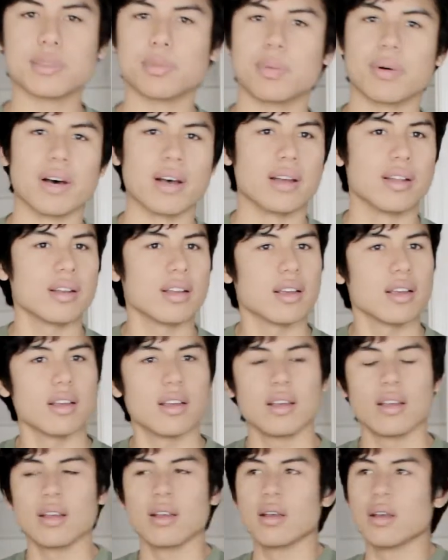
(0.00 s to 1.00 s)
But,
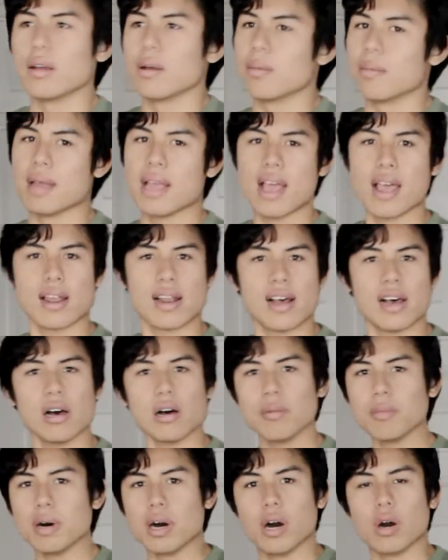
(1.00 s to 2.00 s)
man,
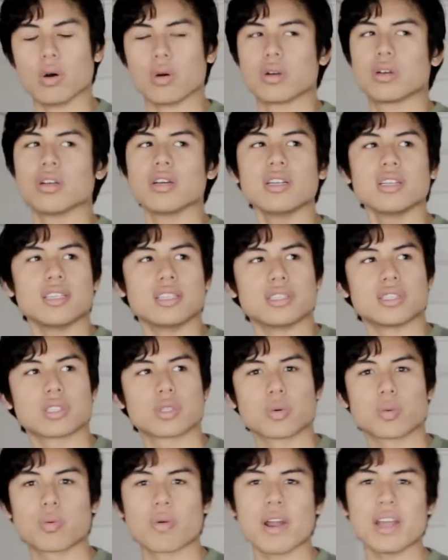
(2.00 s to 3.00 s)
Elmo, goodness
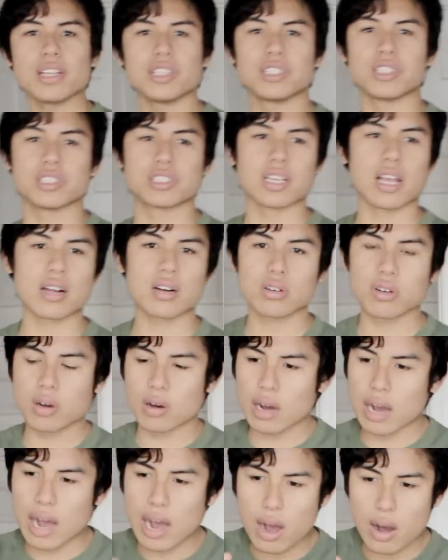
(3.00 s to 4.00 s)
gracious, I don't know
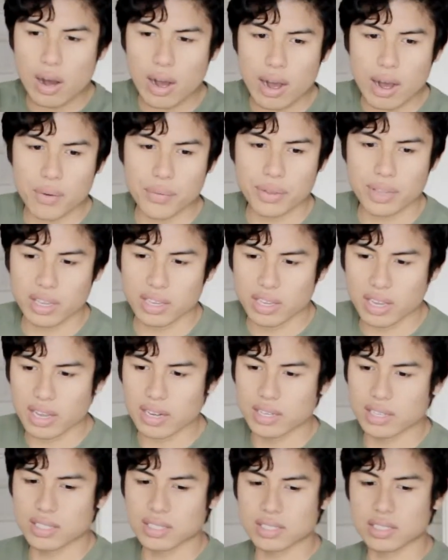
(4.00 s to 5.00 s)
how he can get
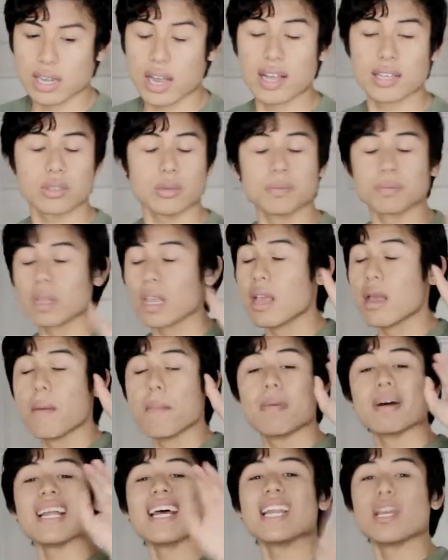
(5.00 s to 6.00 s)
his eyes.
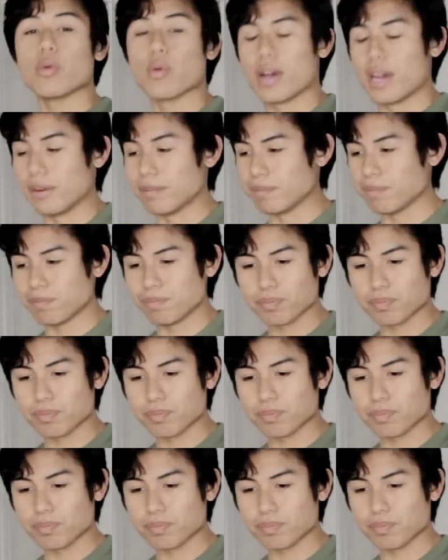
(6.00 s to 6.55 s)
But anyway,